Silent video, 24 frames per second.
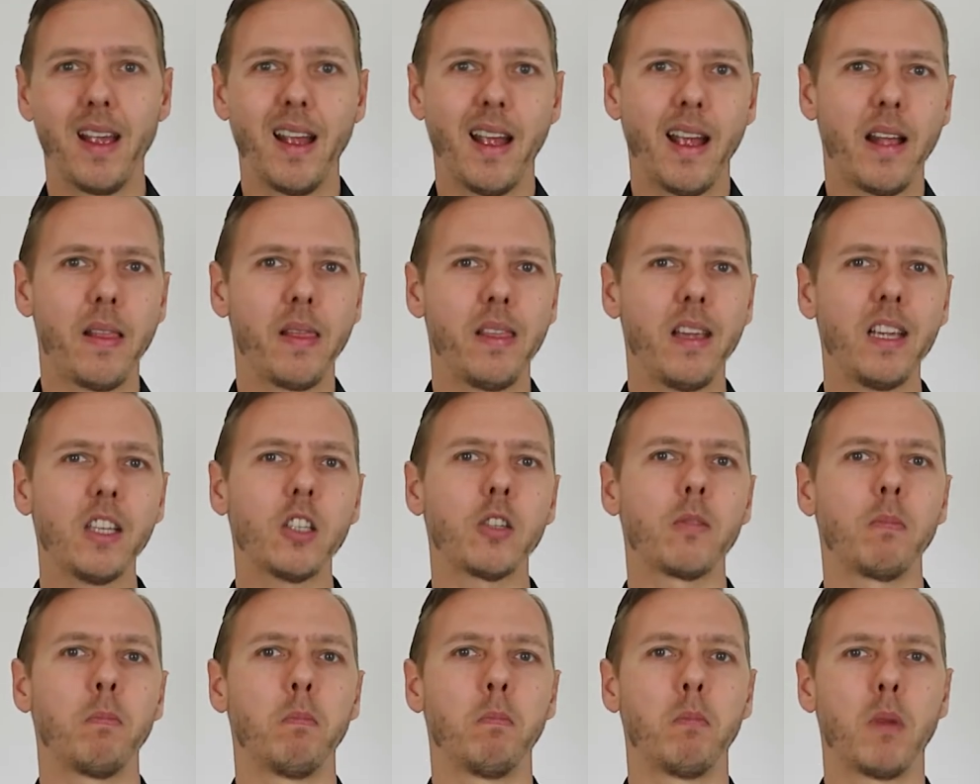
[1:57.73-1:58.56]
And
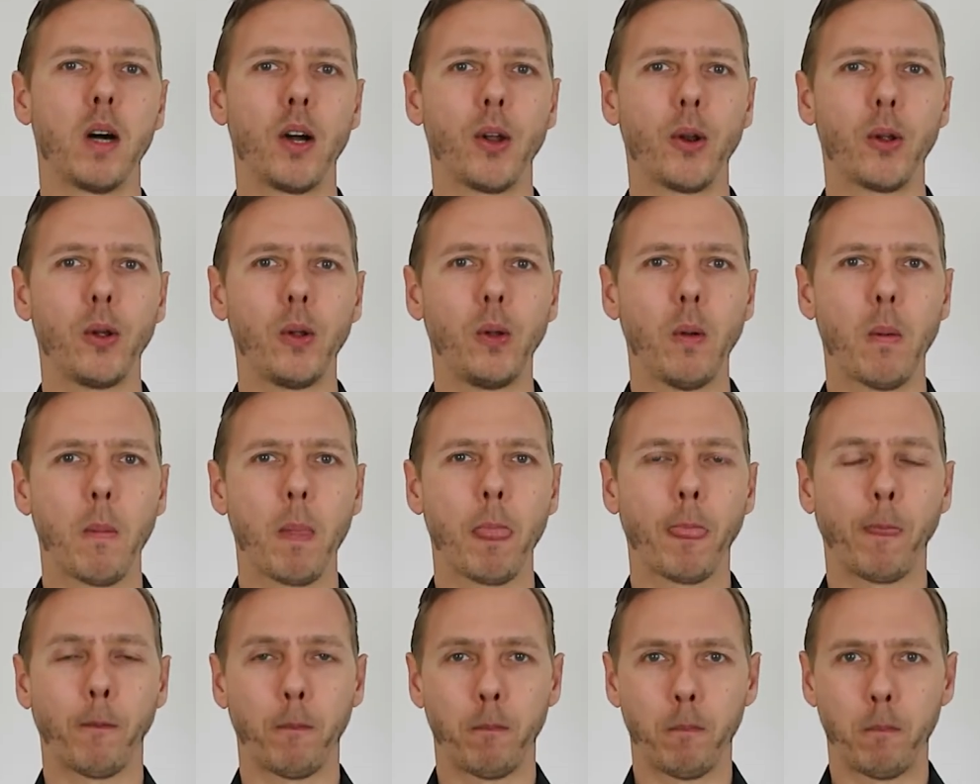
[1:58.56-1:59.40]
this model
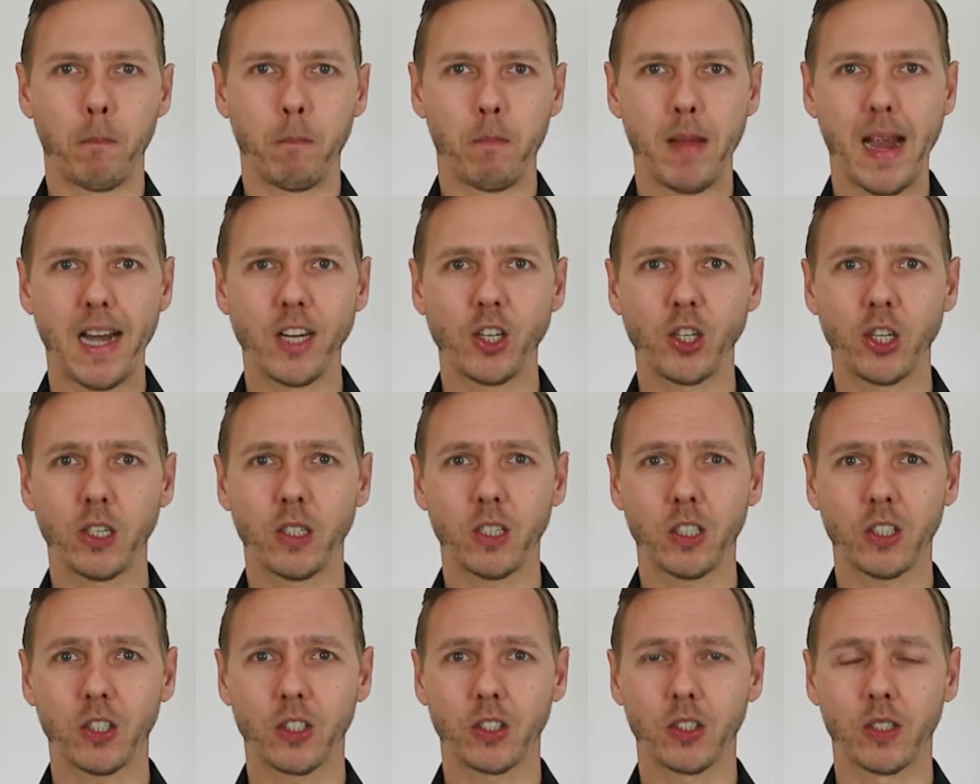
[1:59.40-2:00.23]

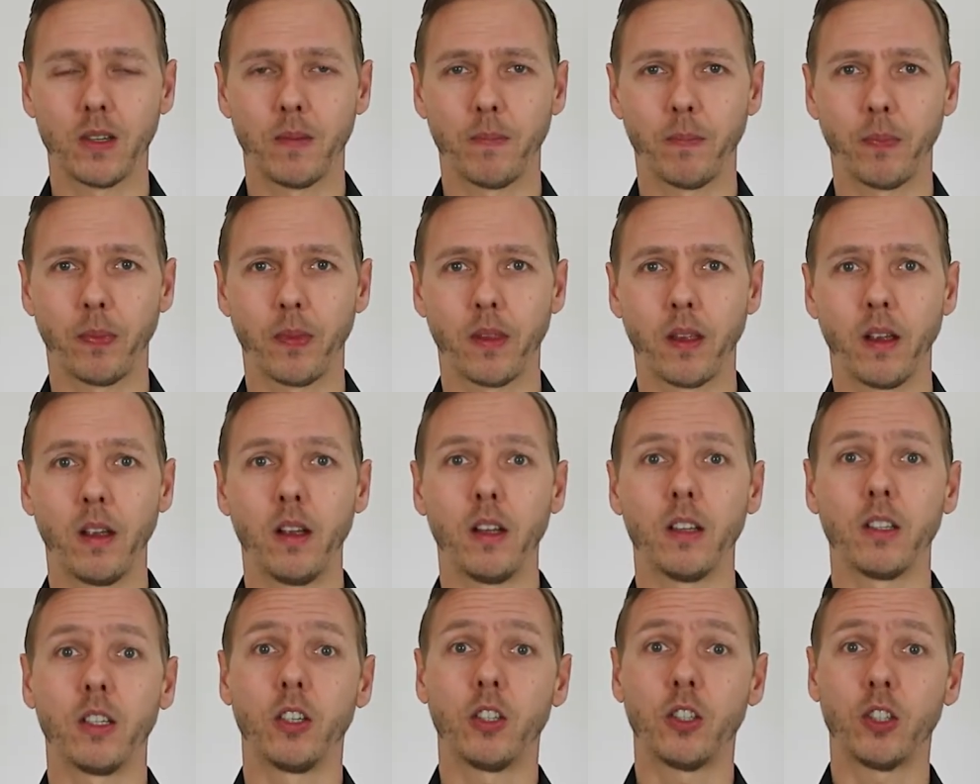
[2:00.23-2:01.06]
measures
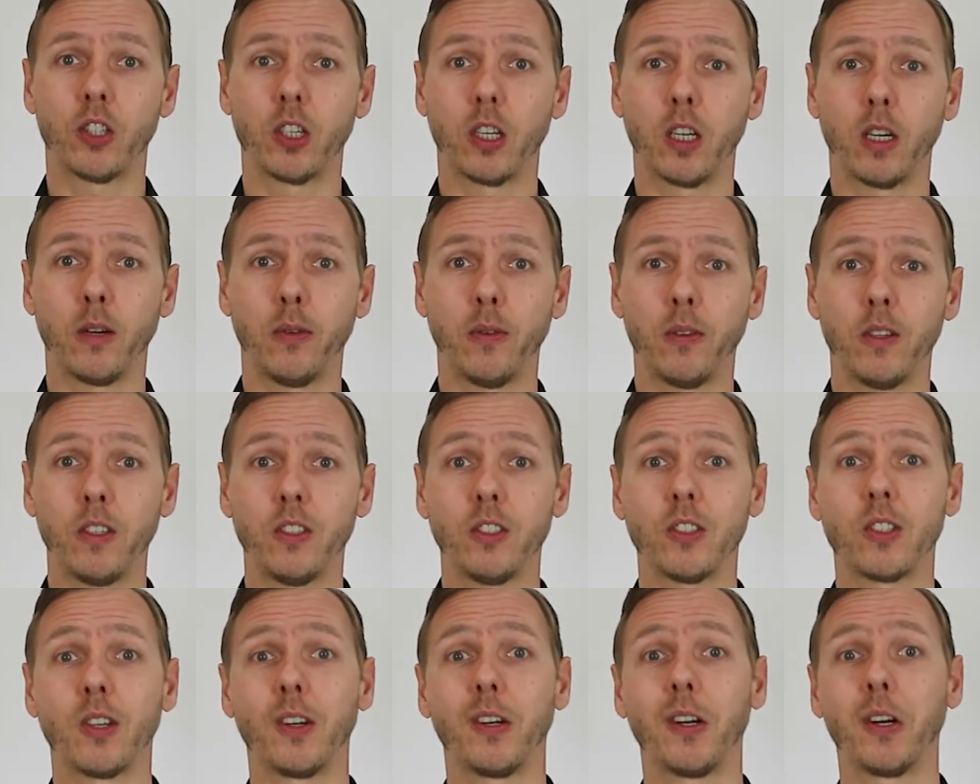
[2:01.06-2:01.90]
the
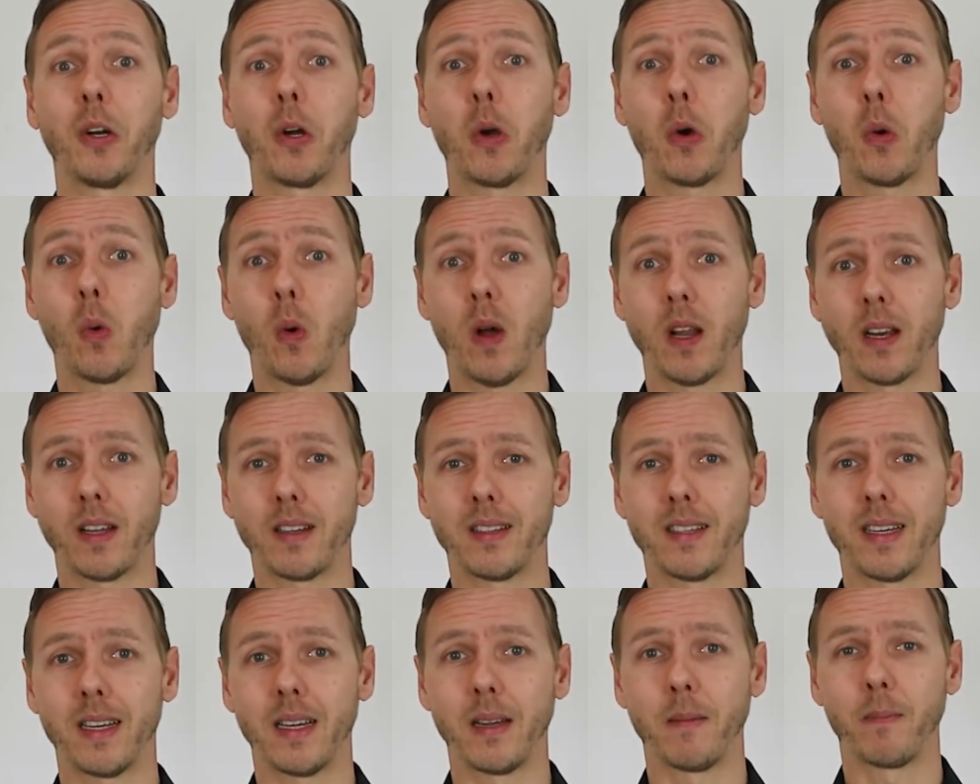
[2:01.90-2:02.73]
service
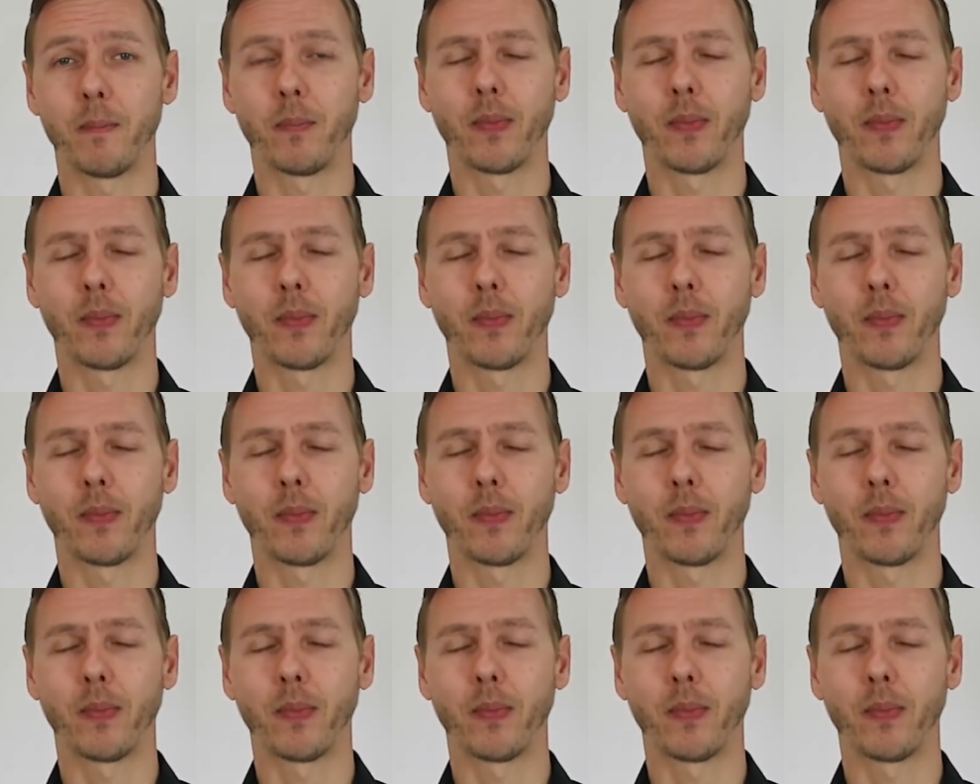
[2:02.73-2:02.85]
quality.